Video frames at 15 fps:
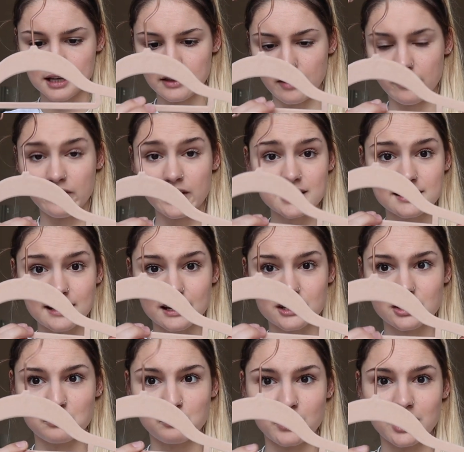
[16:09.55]
and then this
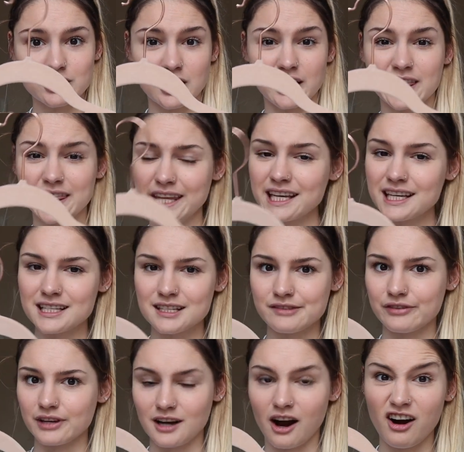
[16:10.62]
section, which I think is
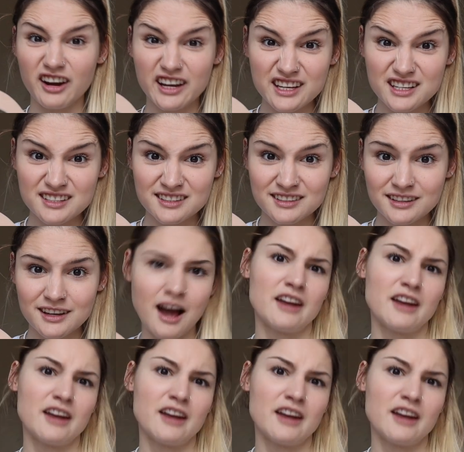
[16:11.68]
for ties.